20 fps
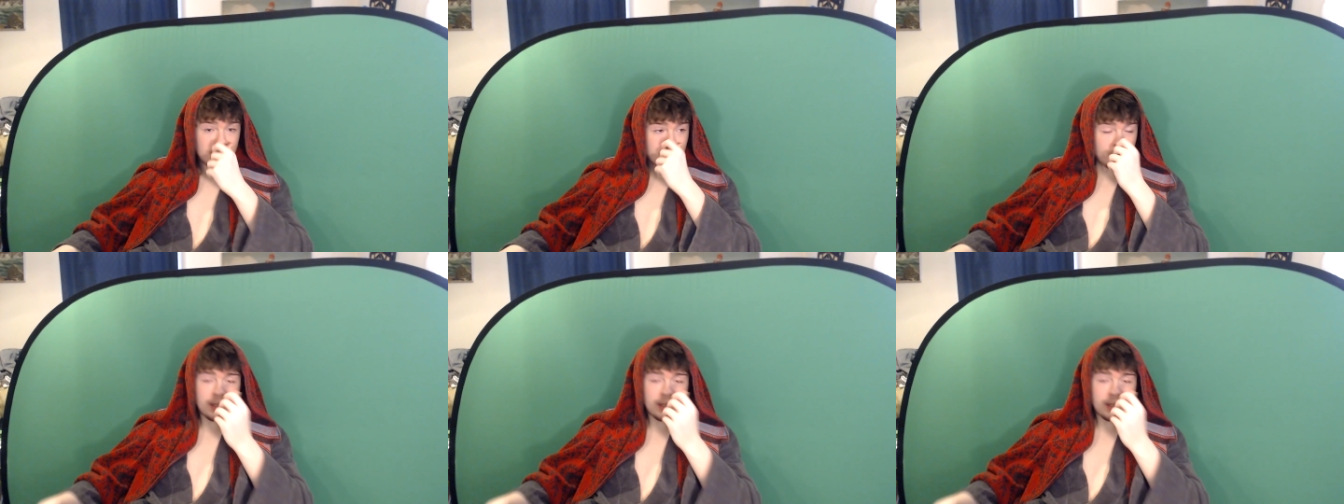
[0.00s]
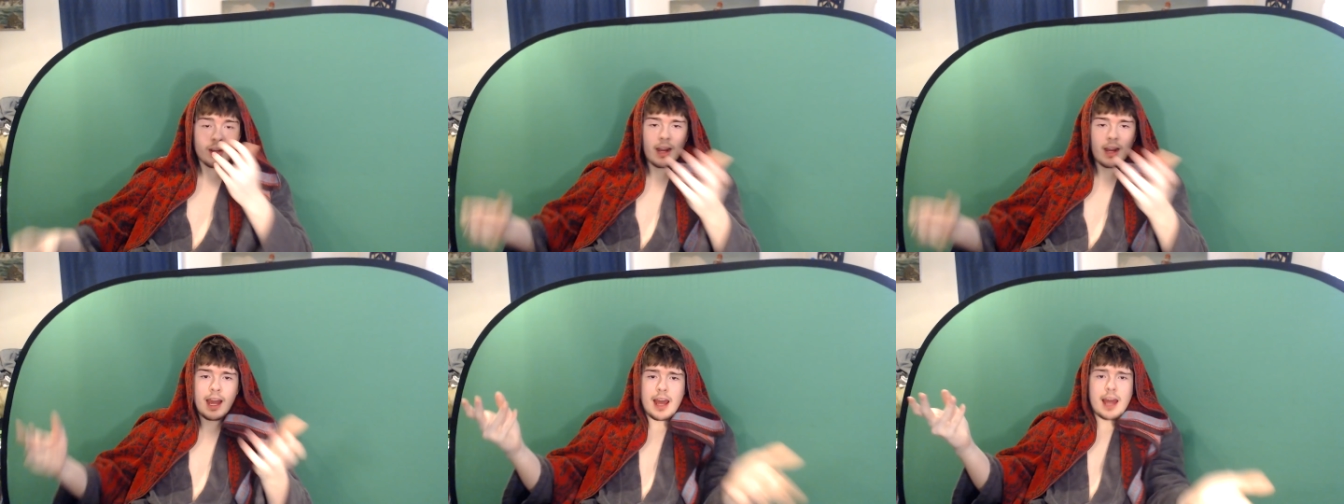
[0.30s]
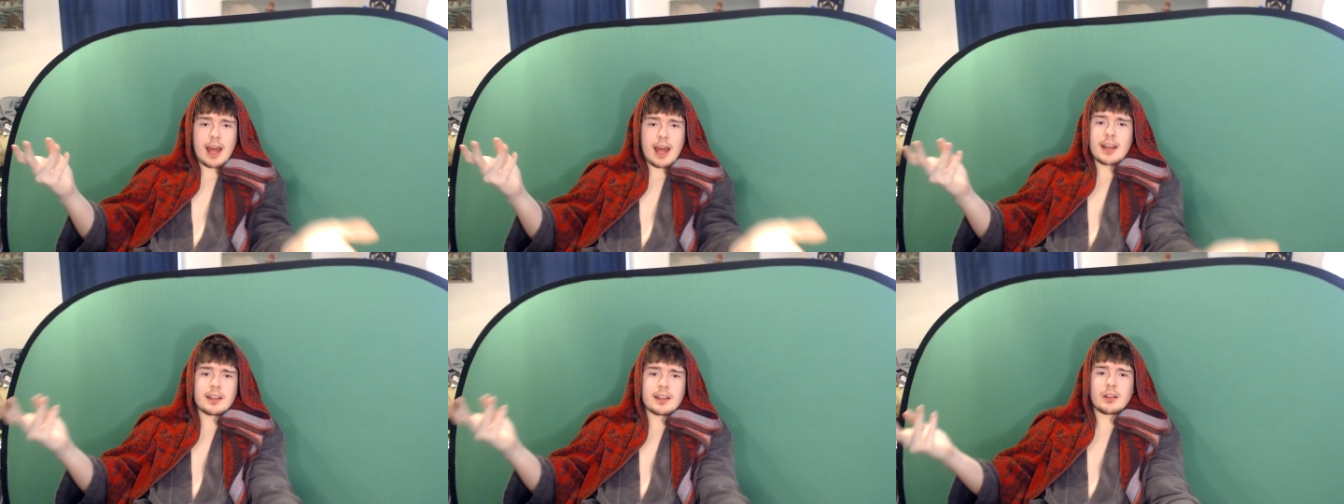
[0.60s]
Twitter,
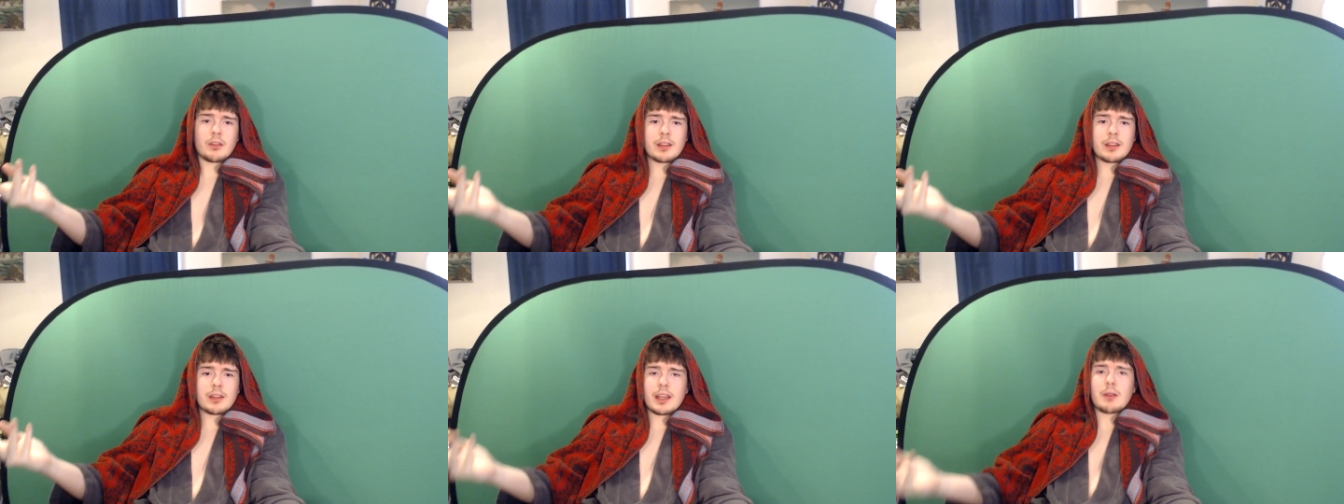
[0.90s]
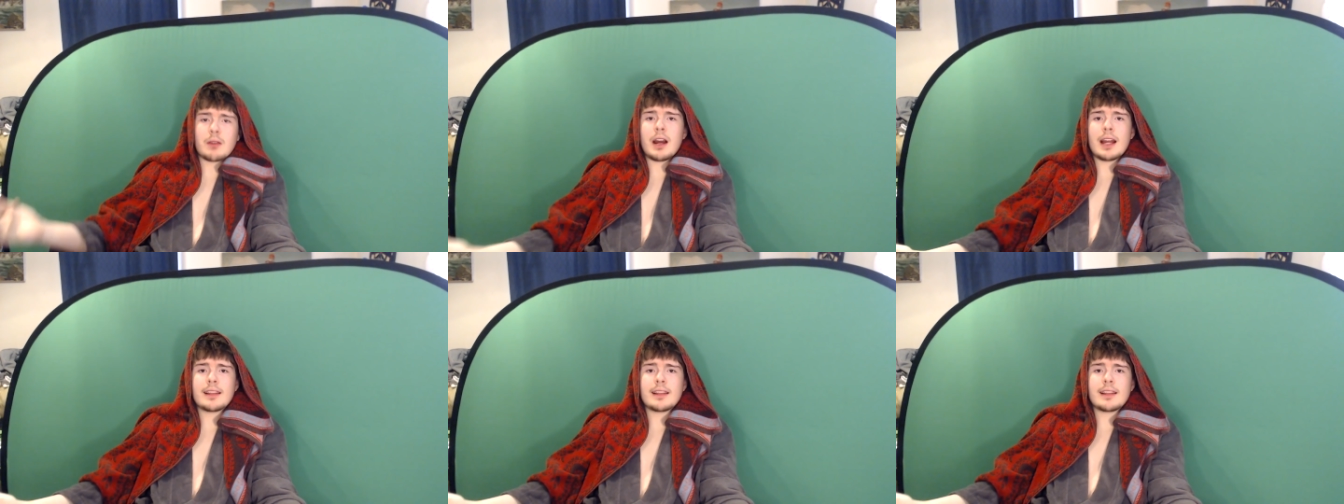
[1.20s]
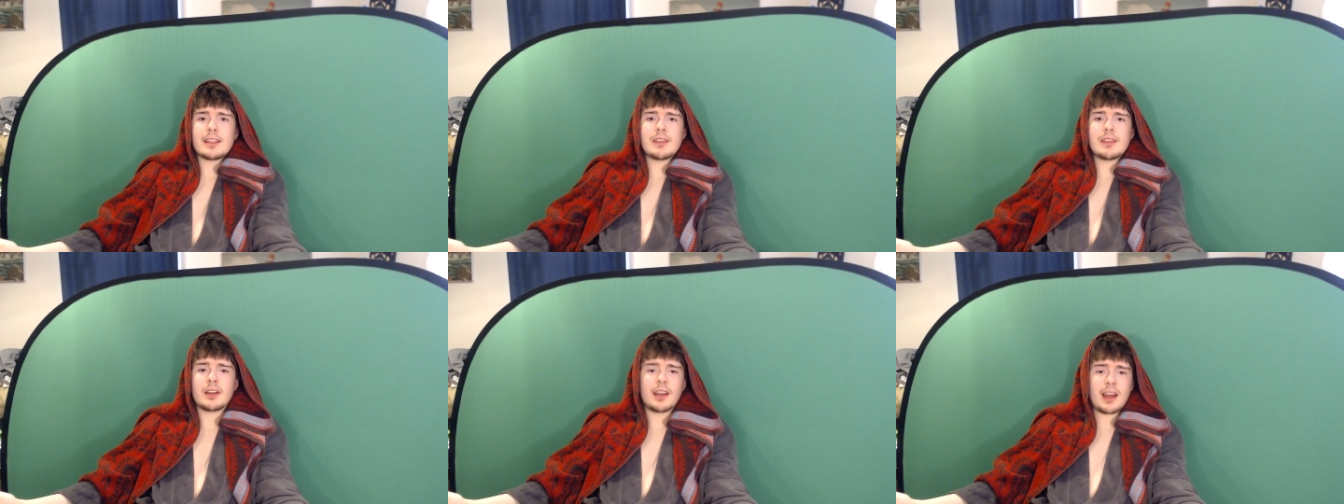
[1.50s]
I, I just don't get why
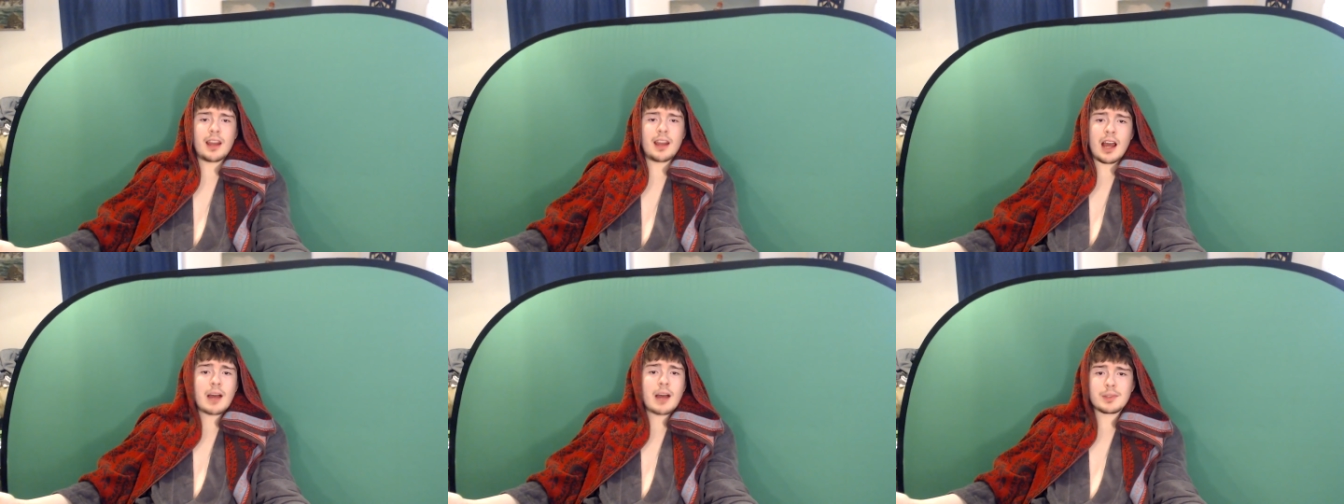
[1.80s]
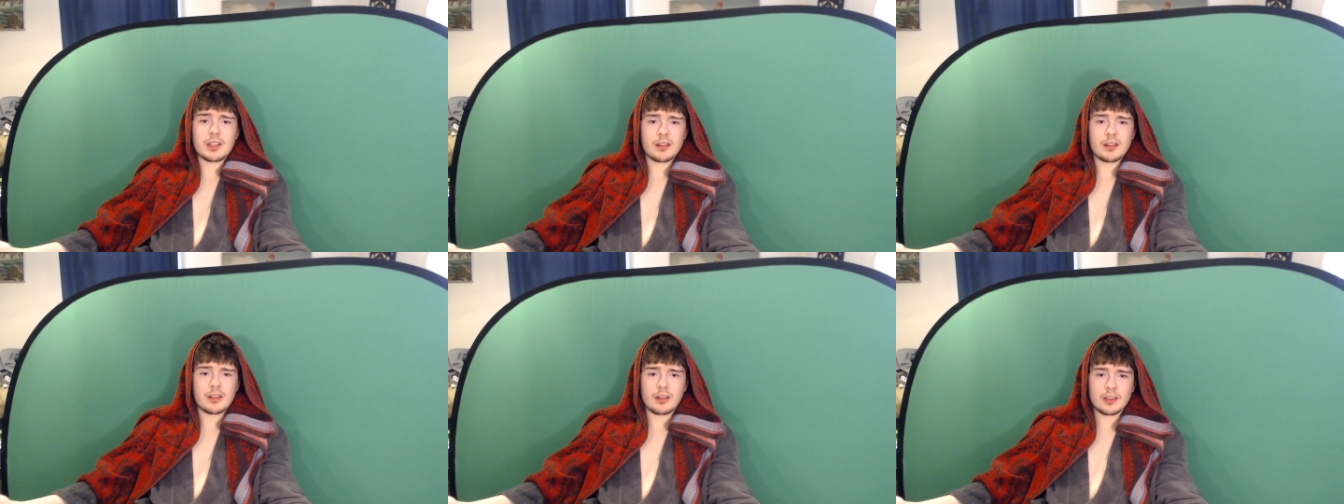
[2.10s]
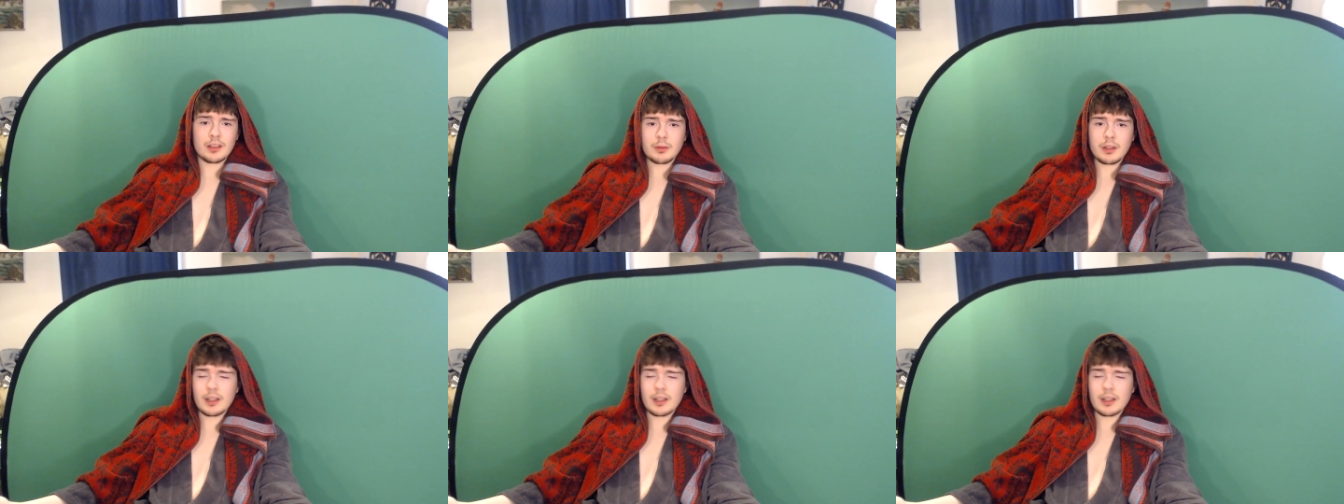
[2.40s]
it's even an option
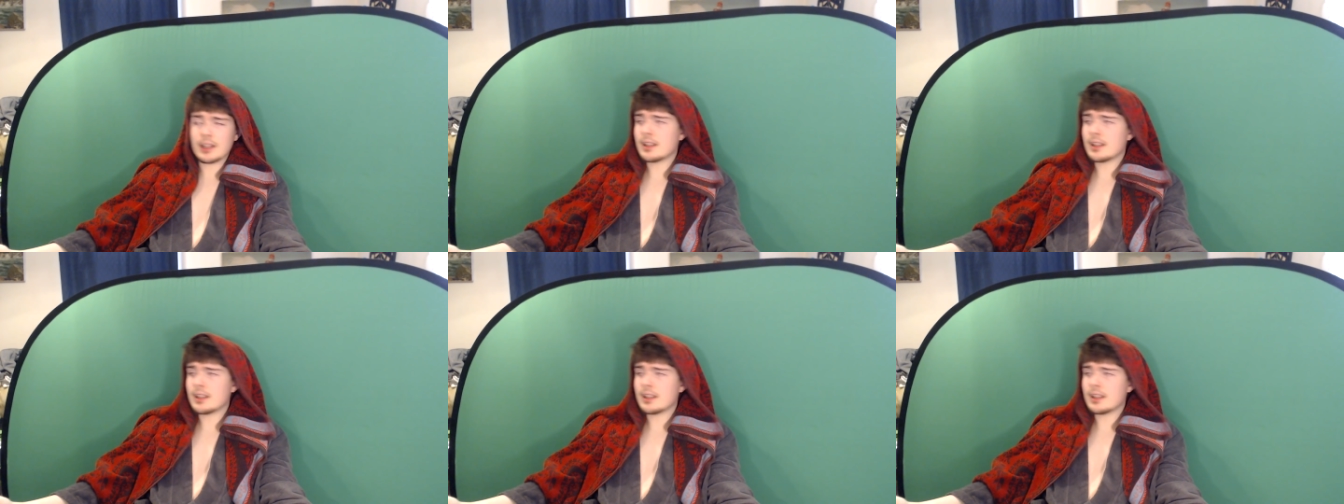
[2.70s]
on Twitter.